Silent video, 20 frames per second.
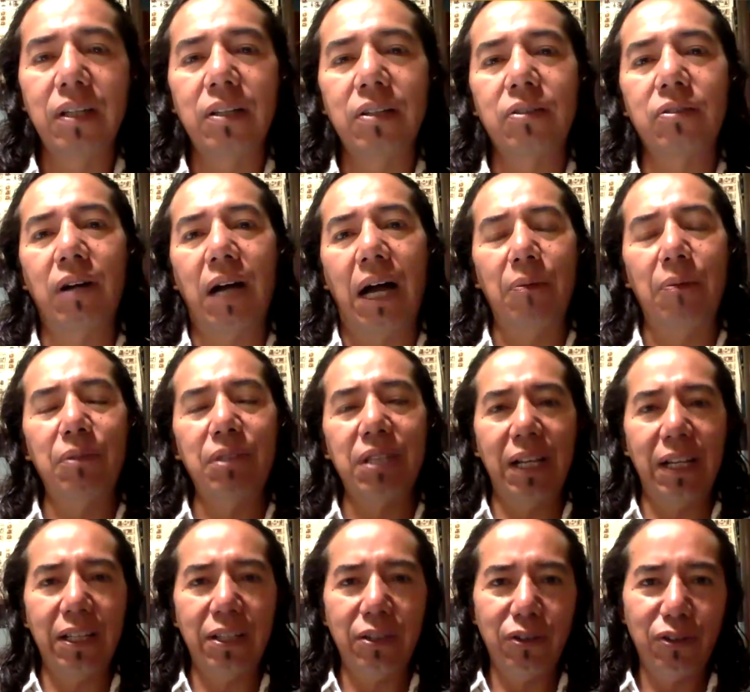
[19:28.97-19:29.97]
So I'm
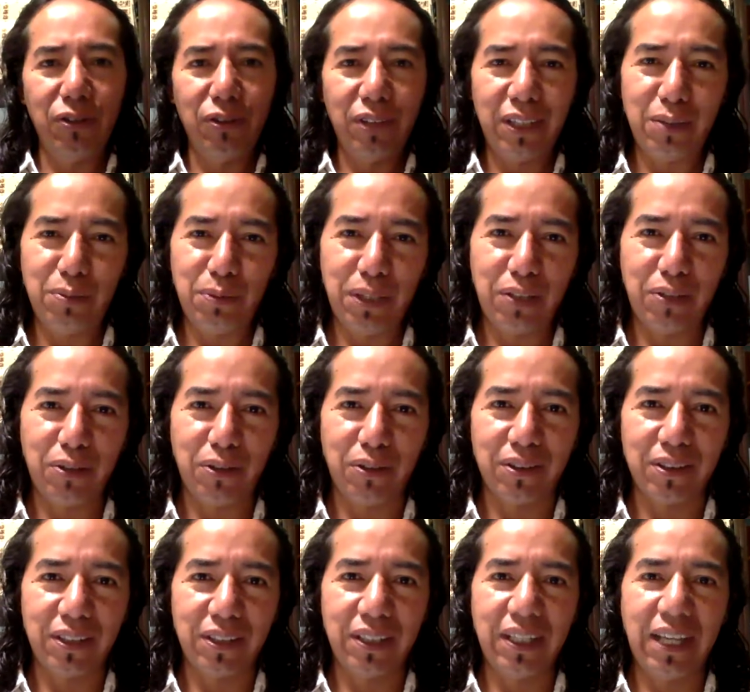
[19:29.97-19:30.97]
telling you this
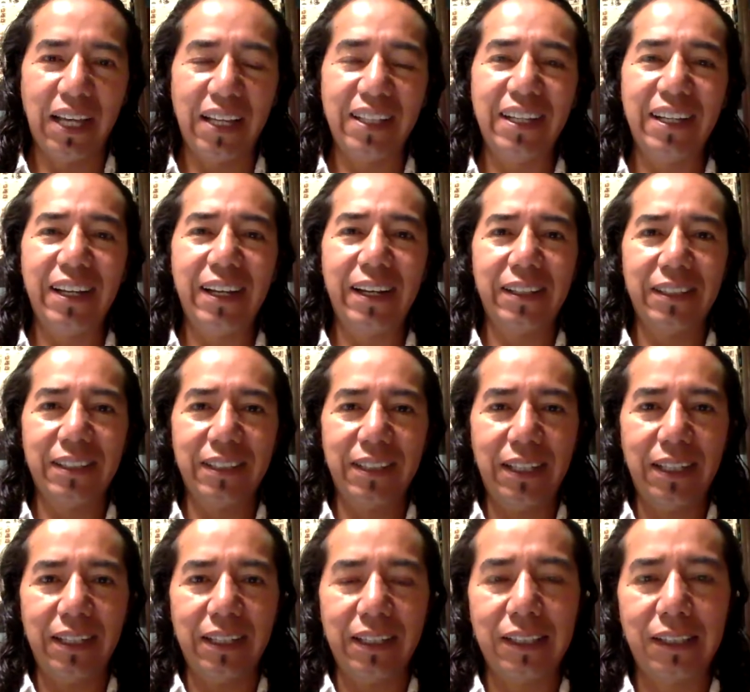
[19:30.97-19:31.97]
because in nineteen
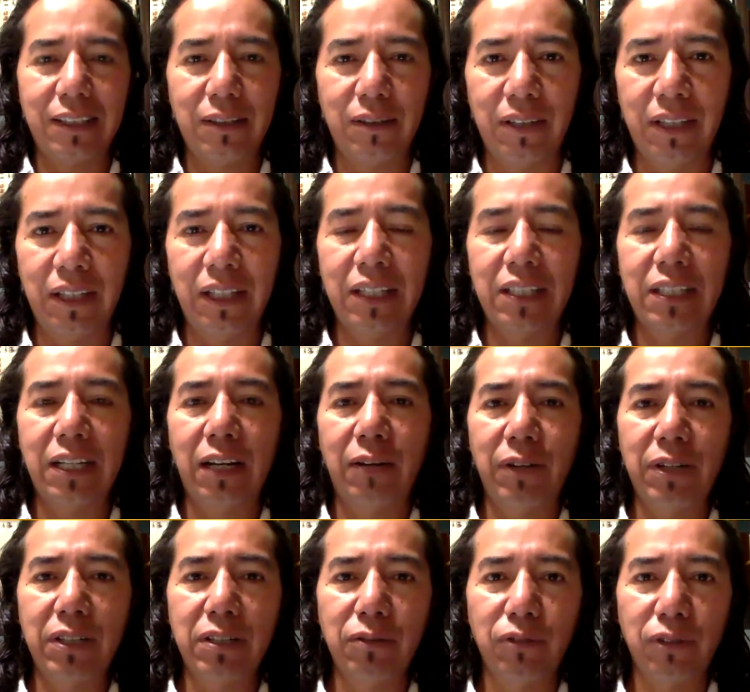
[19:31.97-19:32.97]
ninety-six, in the
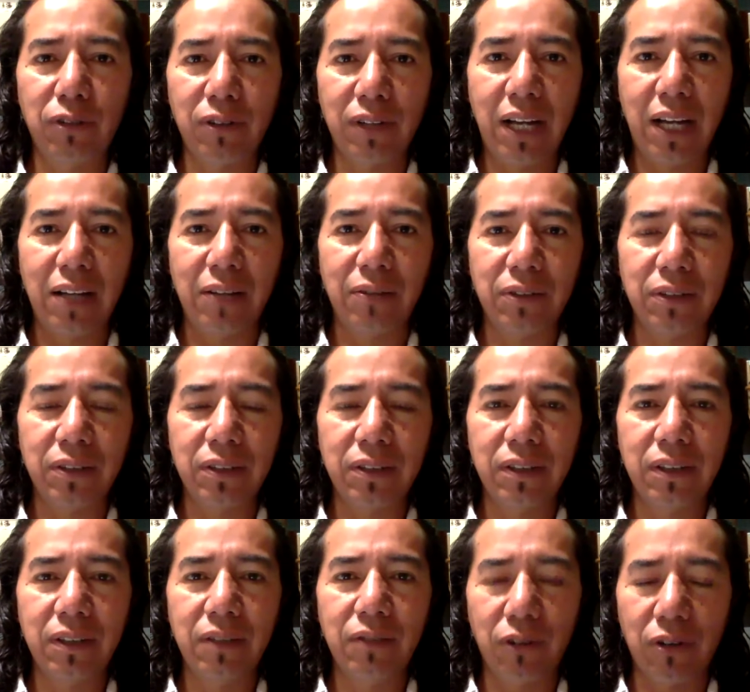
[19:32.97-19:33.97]
celebration for life,
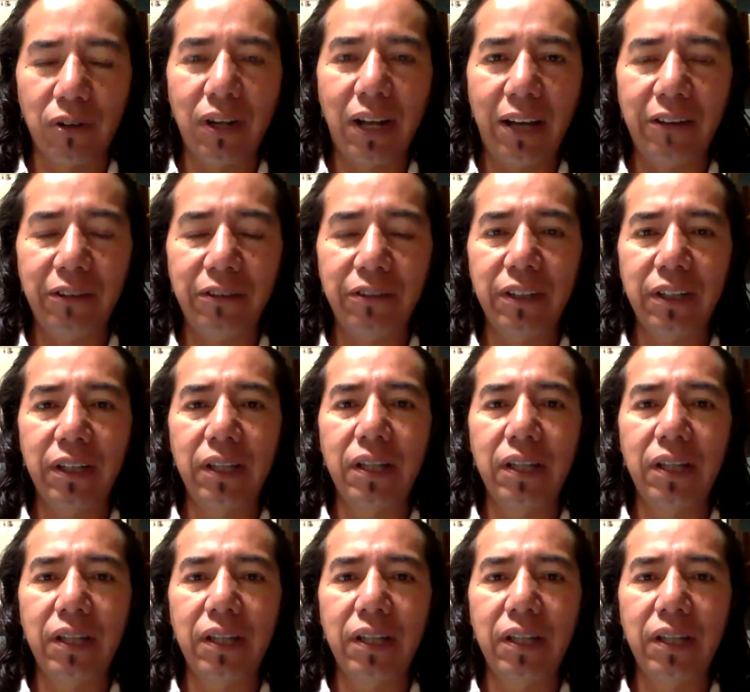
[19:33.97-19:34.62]
for life,